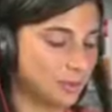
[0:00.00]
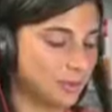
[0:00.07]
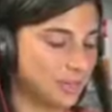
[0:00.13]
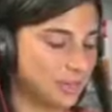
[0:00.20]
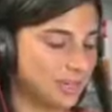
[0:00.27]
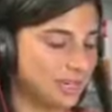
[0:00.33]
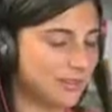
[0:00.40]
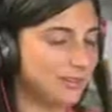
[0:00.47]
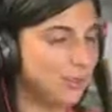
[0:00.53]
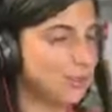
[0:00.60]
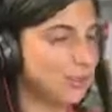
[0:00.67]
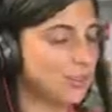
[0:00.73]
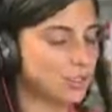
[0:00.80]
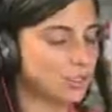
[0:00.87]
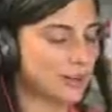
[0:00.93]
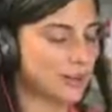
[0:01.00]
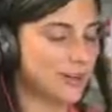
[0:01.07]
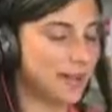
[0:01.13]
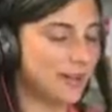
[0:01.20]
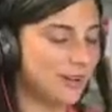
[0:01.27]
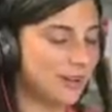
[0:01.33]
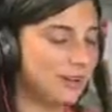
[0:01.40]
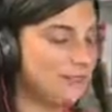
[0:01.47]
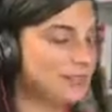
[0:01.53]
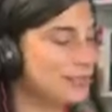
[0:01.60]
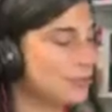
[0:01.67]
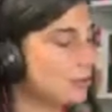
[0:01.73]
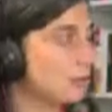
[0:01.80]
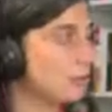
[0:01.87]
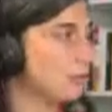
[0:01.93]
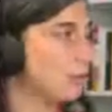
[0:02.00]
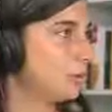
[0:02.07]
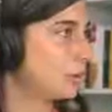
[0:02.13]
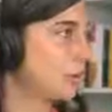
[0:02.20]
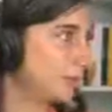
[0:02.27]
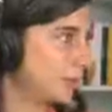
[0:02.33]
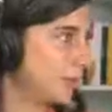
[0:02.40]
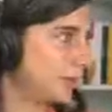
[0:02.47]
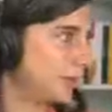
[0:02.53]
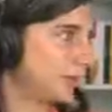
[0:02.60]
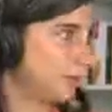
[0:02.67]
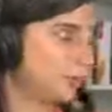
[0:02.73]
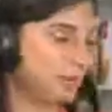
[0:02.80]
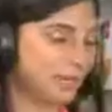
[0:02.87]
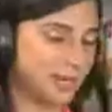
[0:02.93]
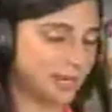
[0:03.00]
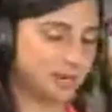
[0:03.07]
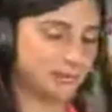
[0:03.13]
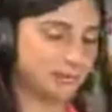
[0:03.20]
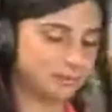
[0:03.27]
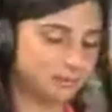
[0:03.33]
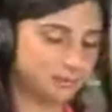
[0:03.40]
told me, it's like if you were to try every single fruit on the planet one day,